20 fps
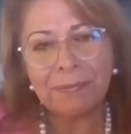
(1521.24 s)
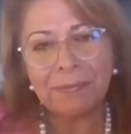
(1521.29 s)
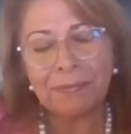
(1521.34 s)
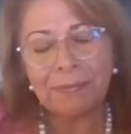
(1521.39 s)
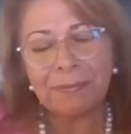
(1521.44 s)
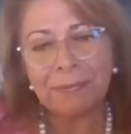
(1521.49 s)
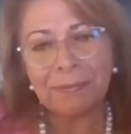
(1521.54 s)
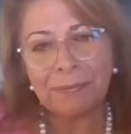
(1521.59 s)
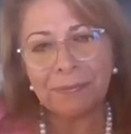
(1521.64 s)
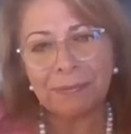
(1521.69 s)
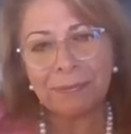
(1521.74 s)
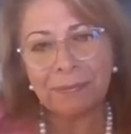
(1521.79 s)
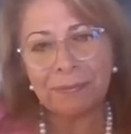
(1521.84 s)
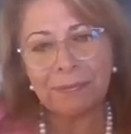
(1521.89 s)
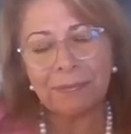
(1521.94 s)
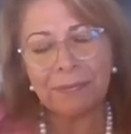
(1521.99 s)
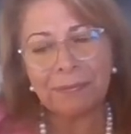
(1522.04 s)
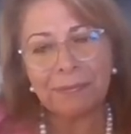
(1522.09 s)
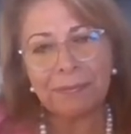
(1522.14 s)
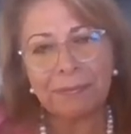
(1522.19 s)

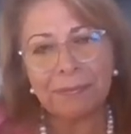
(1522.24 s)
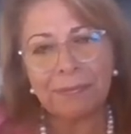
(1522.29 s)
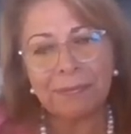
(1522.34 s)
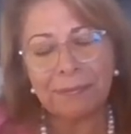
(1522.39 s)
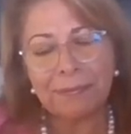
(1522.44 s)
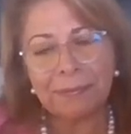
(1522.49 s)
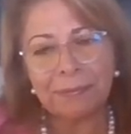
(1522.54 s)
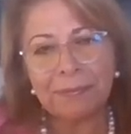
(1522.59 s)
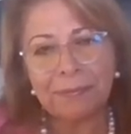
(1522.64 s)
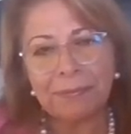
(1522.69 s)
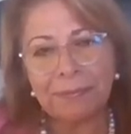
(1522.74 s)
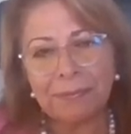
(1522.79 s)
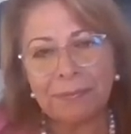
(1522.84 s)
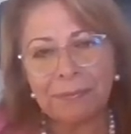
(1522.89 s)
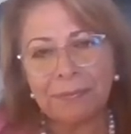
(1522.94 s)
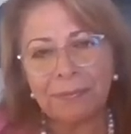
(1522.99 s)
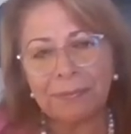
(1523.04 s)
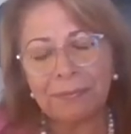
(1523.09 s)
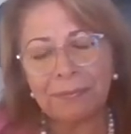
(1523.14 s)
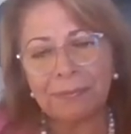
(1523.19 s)

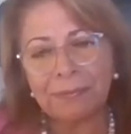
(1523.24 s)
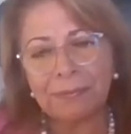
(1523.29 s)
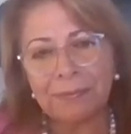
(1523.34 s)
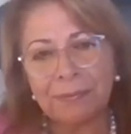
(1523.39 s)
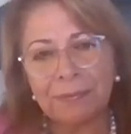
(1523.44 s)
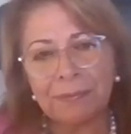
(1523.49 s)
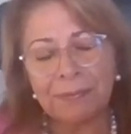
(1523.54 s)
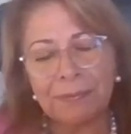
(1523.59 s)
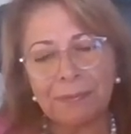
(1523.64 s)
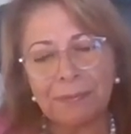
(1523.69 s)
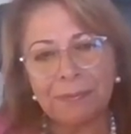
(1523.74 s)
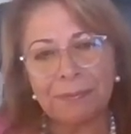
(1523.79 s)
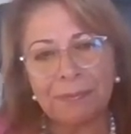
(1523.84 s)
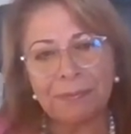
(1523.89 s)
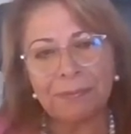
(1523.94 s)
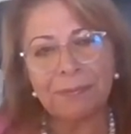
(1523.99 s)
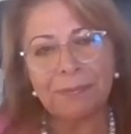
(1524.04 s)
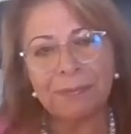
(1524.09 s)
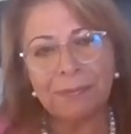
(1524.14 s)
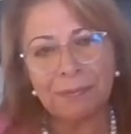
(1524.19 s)

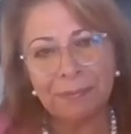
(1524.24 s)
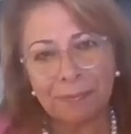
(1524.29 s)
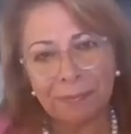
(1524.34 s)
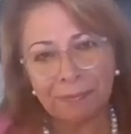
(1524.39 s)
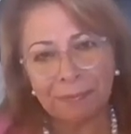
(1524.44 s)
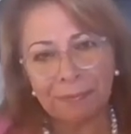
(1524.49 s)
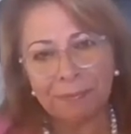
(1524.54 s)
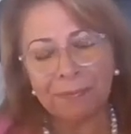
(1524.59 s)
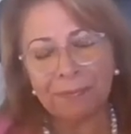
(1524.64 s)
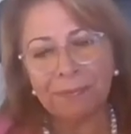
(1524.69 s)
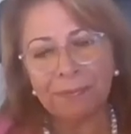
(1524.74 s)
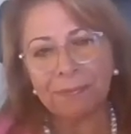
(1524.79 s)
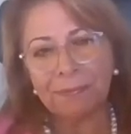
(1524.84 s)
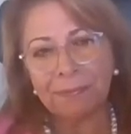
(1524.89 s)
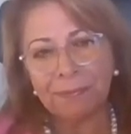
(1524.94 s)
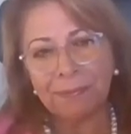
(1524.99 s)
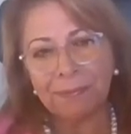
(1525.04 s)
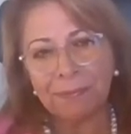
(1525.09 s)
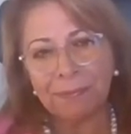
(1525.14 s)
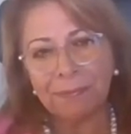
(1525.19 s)

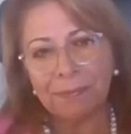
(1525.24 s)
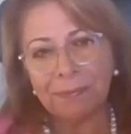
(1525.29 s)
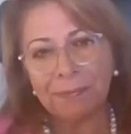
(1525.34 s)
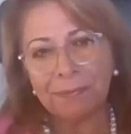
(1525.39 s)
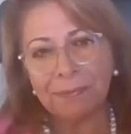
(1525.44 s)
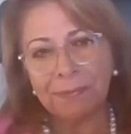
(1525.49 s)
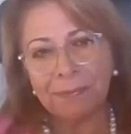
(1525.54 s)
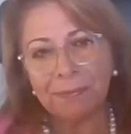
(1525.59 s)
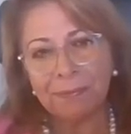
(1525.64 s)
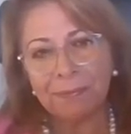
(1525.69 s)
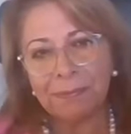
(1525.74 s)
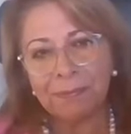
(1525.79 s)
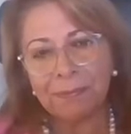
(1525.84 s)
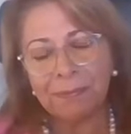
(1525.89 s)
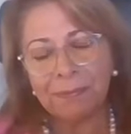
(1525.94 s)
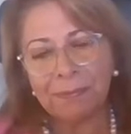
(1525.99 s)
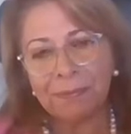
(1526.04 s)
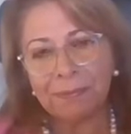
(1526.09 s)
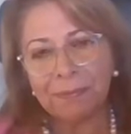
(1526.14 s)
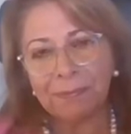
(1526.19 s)

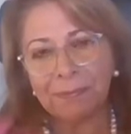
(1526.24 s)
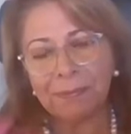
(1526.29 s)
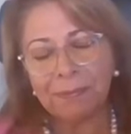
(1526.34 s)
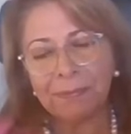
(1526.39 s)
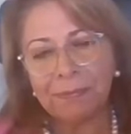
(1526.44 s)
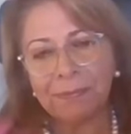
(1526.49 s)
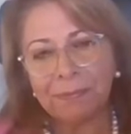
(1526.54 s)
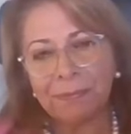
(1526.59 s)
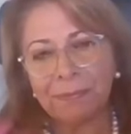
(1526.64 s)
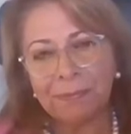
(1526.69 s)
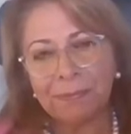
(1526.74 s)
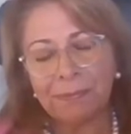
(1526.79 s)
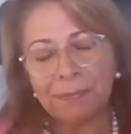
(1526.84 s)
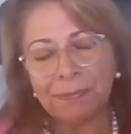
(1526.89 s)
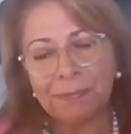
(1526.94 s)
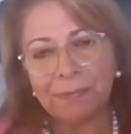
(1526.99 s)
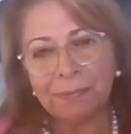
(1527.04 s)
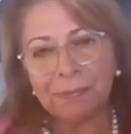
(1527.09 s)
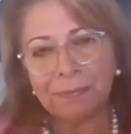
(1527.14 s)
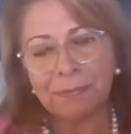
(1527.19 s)

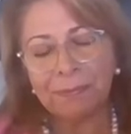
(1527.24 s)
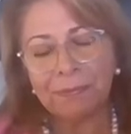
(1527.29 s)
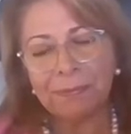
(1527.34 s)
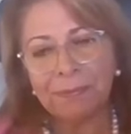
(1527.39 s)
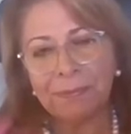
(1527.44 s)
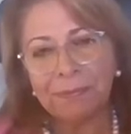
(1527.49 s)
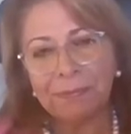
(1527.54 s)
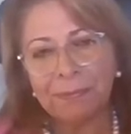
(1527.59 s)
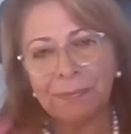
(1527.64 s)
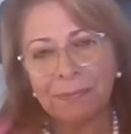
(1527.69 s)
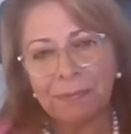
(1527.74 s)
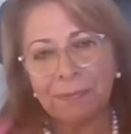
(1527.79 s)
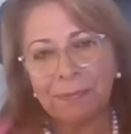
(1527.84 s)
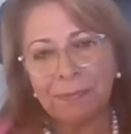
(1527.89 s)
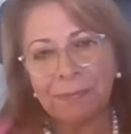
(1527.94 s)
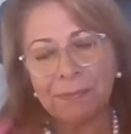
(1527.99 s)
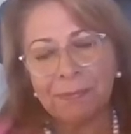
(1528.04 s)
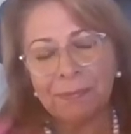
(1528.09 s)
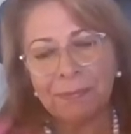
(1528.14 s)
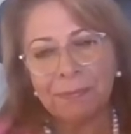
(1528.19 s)

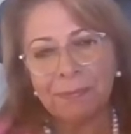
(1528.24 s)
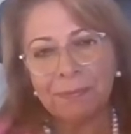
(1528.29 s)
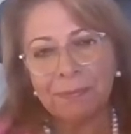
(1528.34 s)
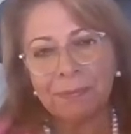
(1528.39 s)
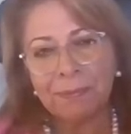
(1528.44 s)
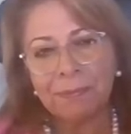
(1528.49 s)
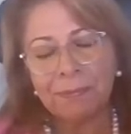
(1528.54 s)
(not speaking)